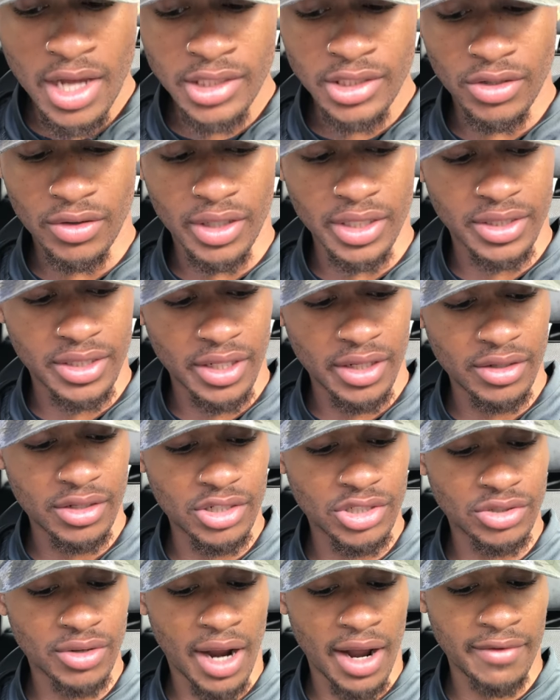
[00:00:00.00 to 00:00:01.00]
So continue
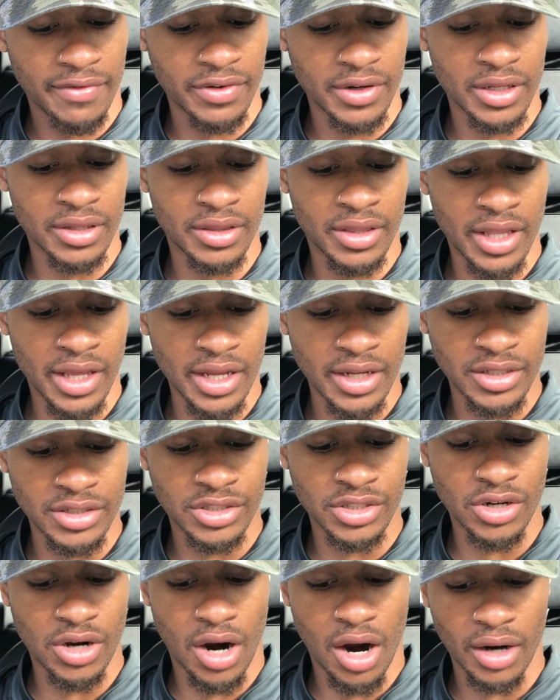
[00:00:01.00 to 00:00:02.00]
to strive for the
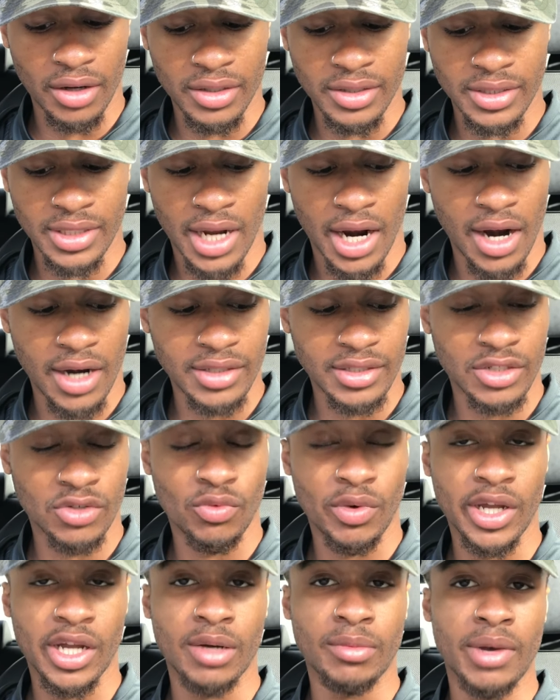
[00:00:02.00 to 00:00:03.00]
things your heart desires
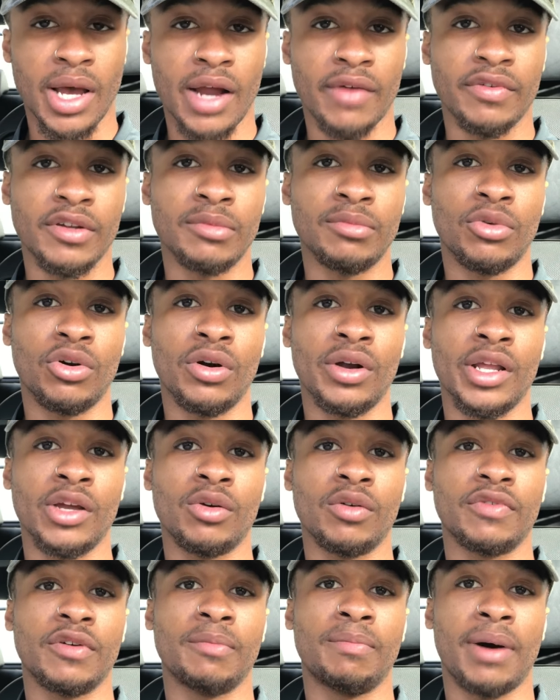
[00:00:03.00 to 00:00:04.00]
and wake up every
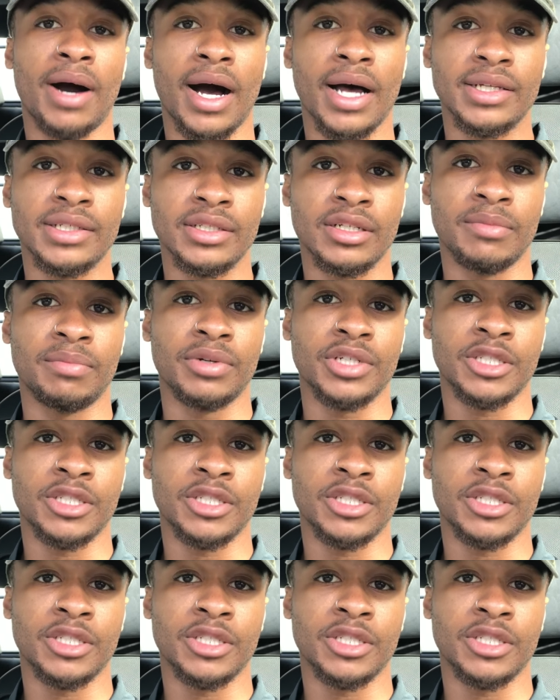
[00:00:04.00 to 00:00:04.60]
morning with a positive